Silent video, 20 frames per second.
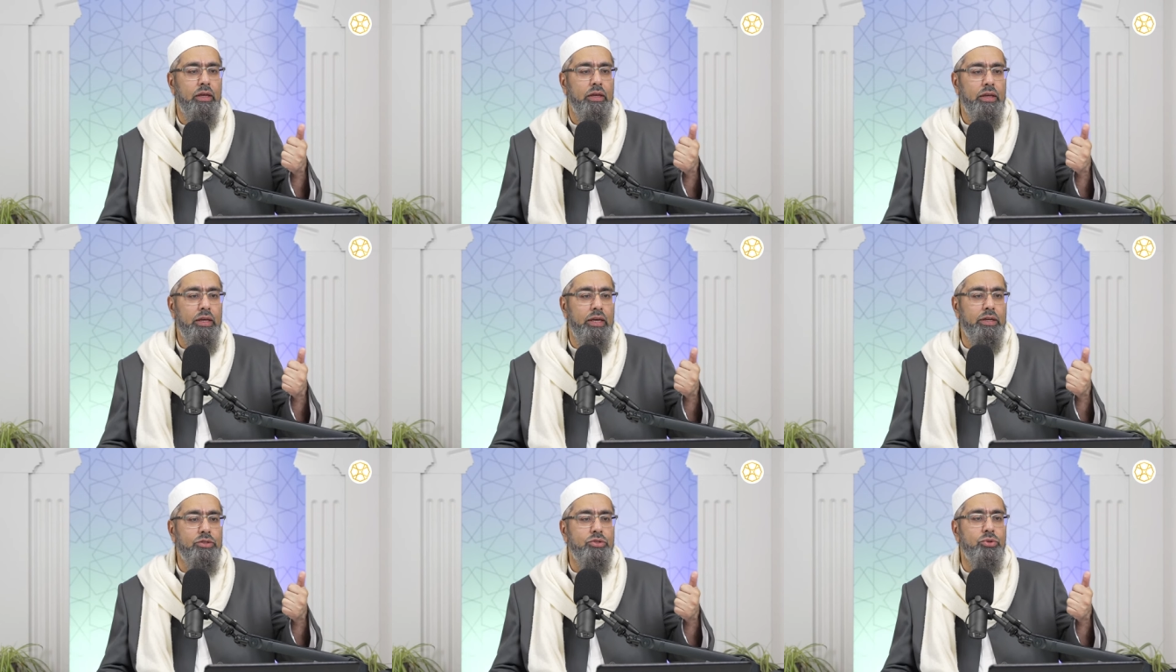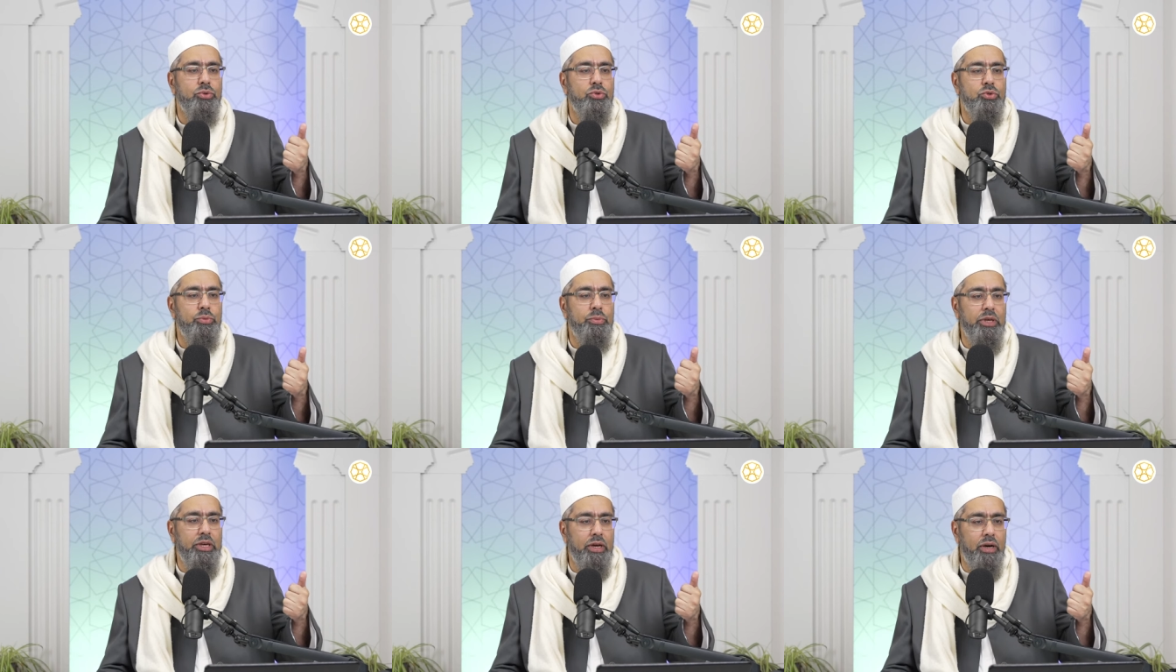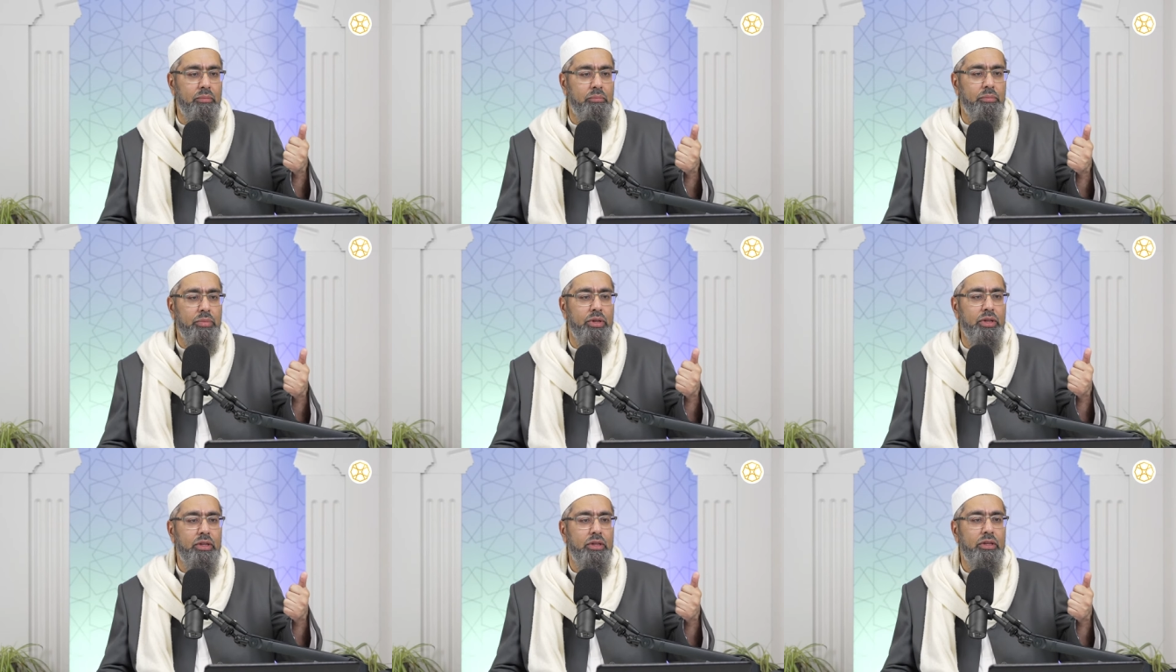Yeah, so to be
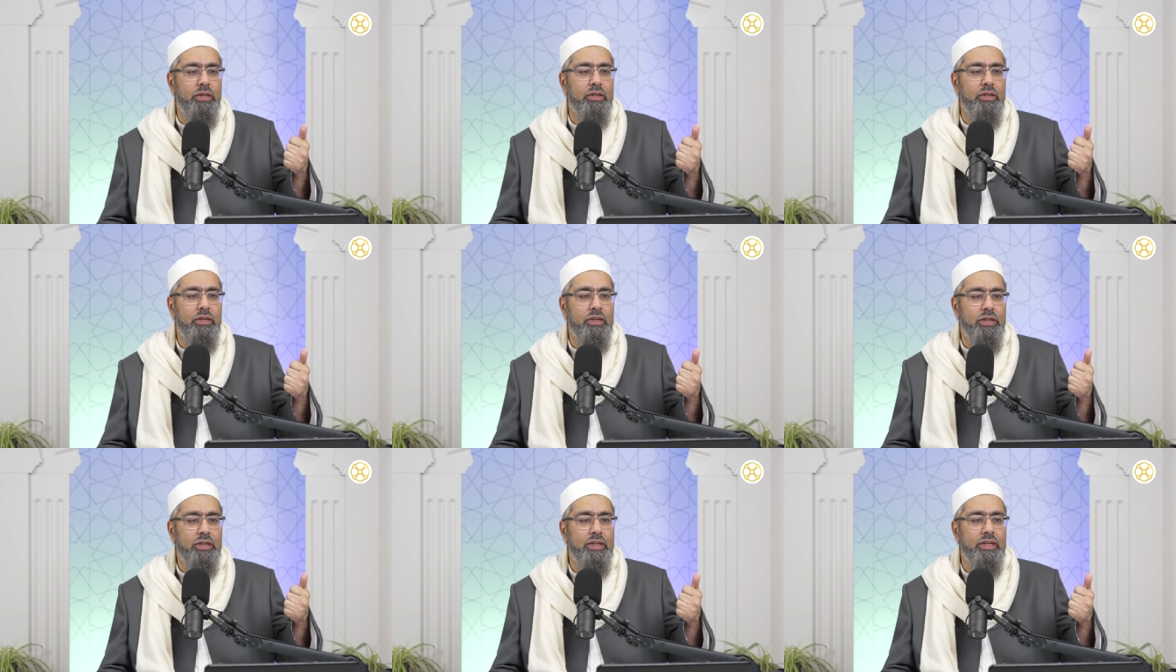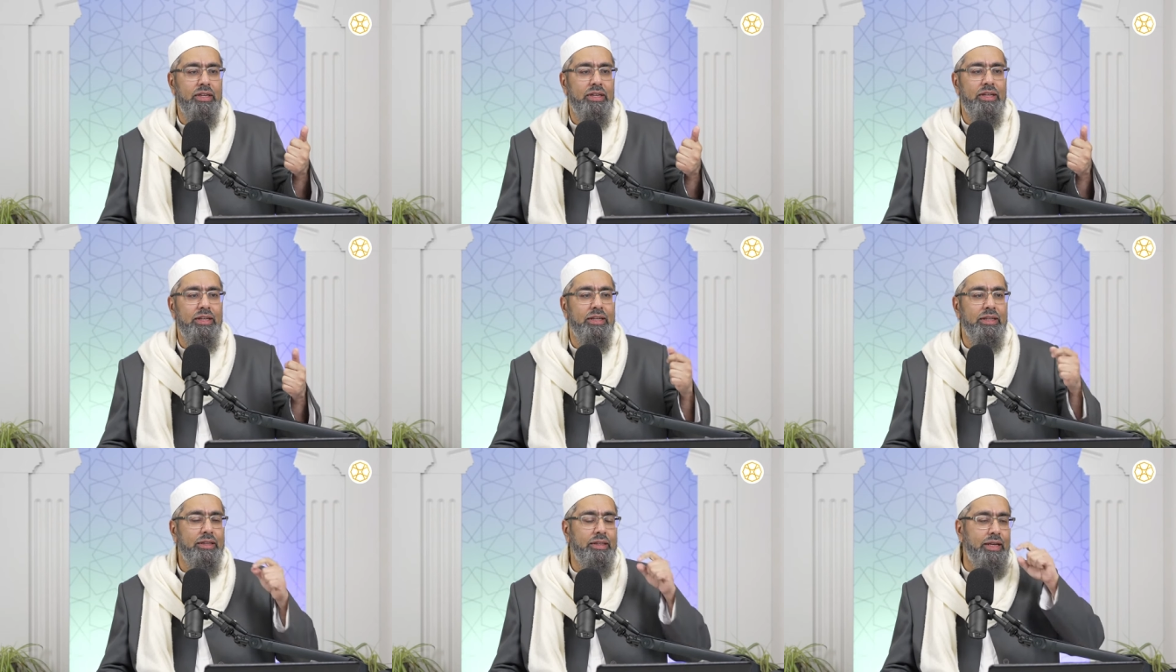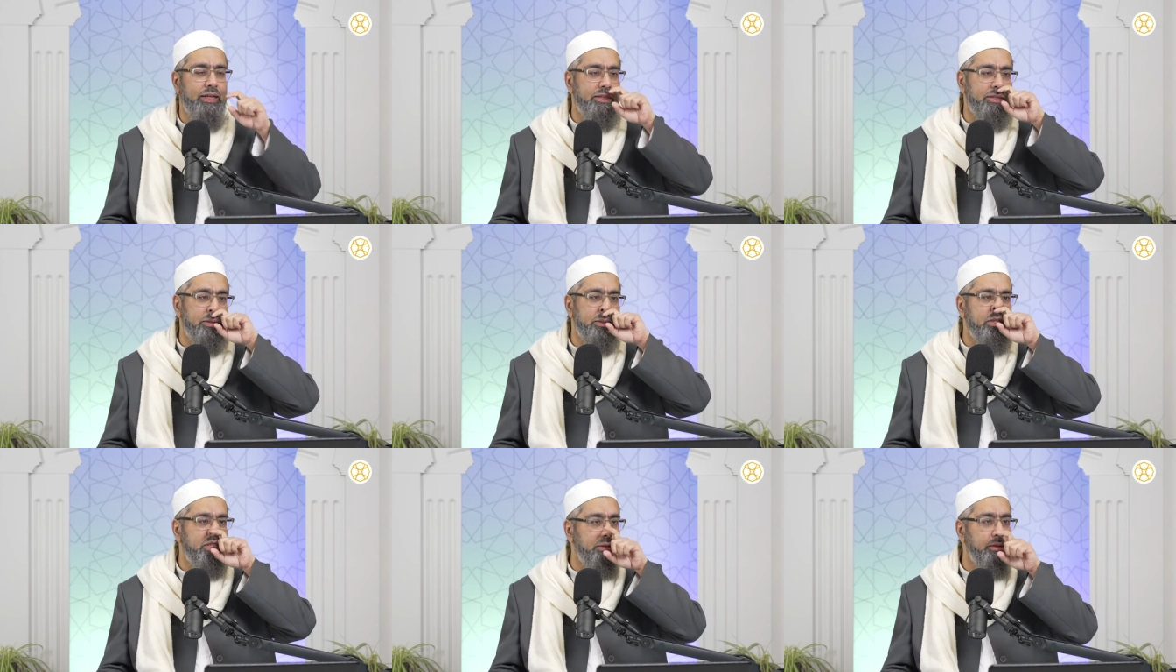humble,
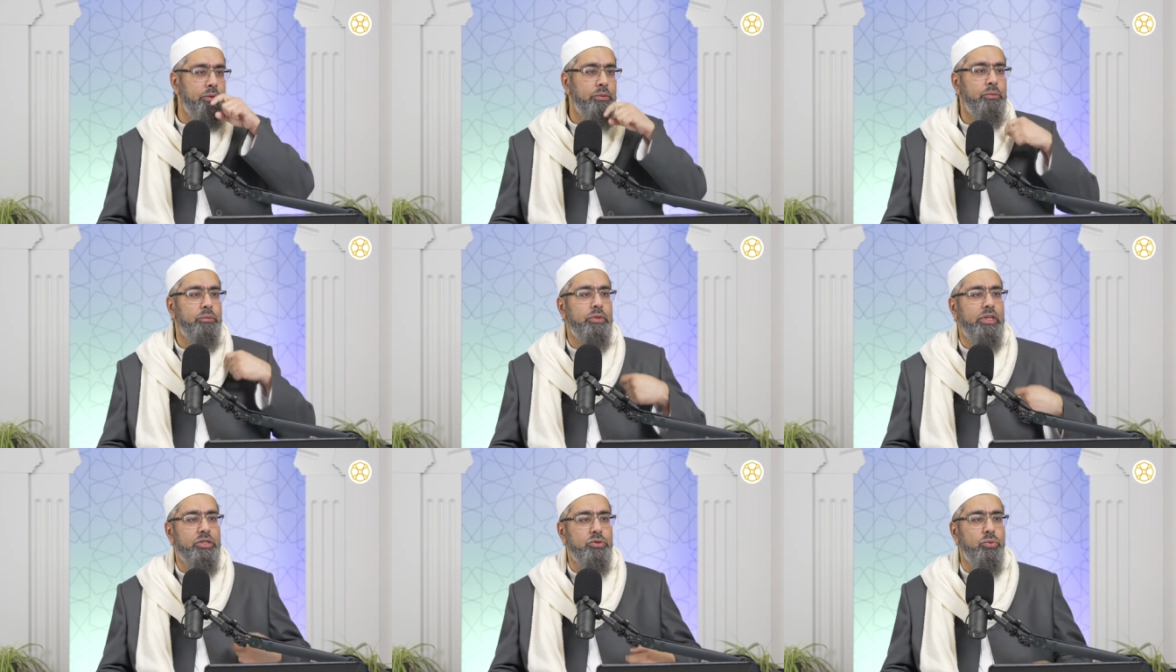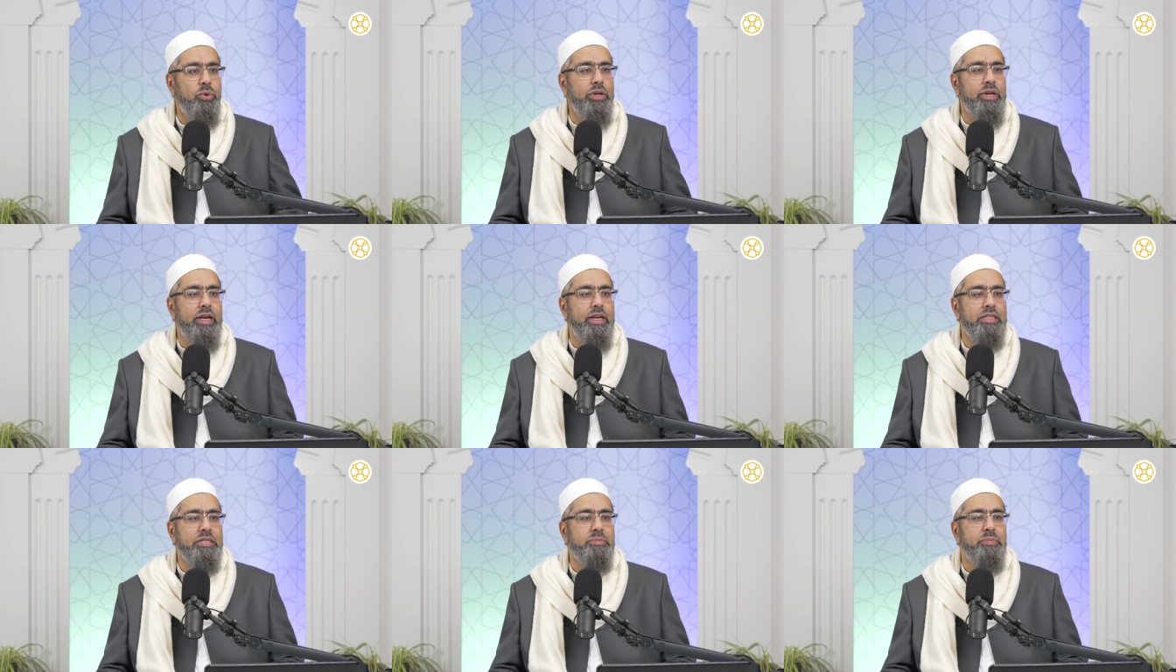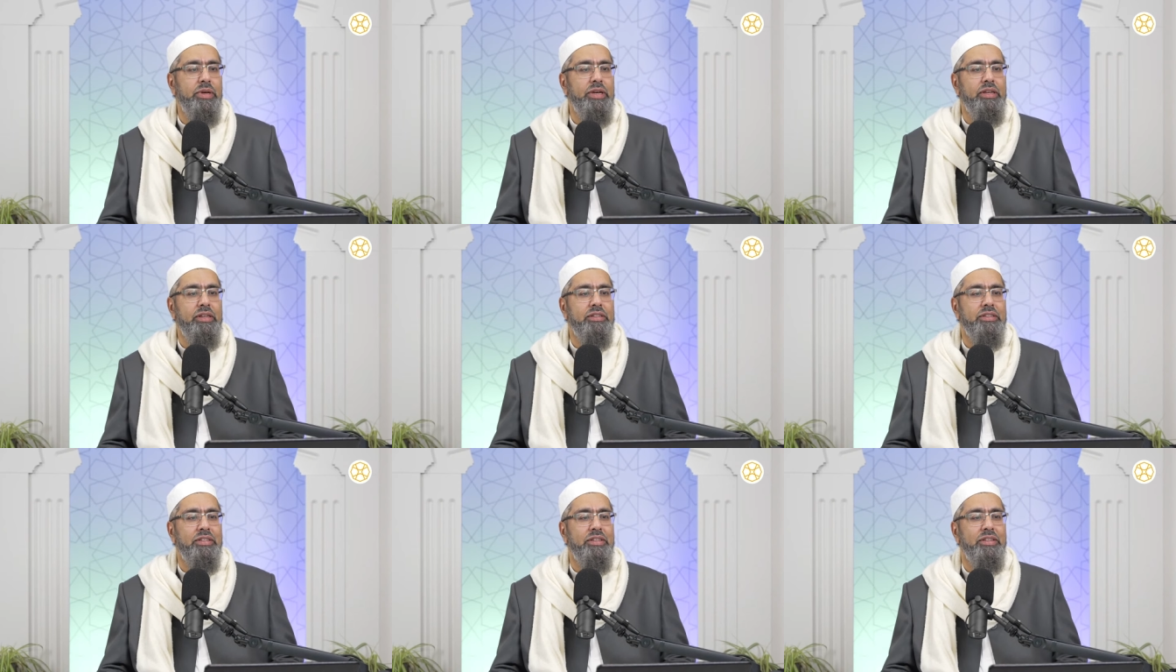that's that's one
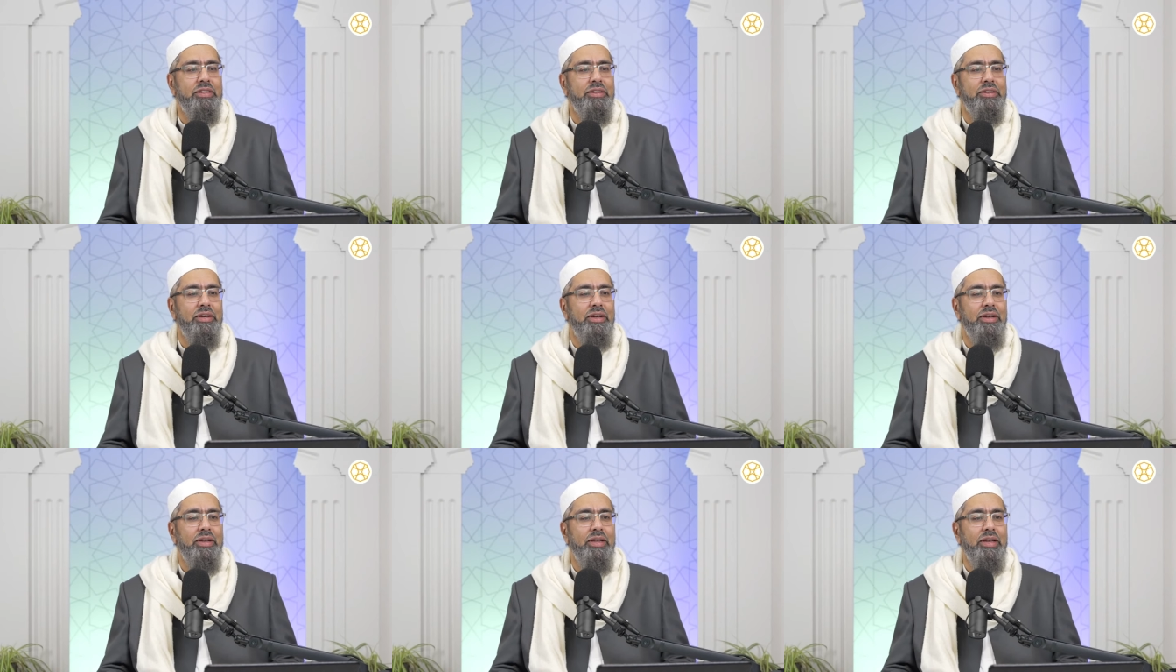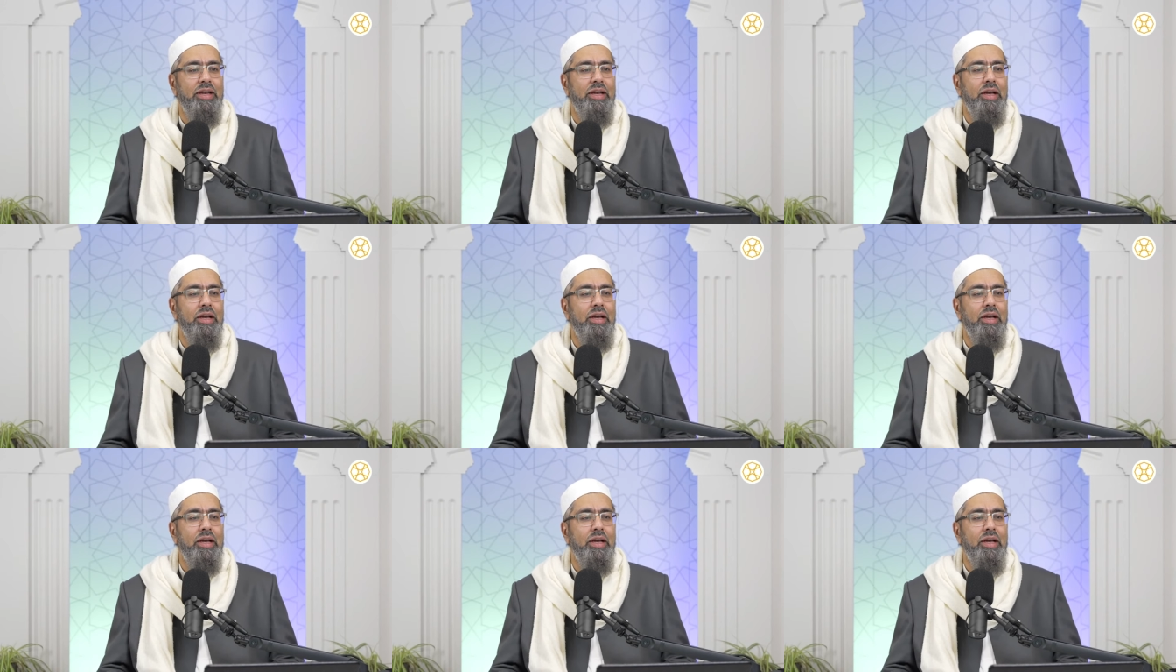aspect, right?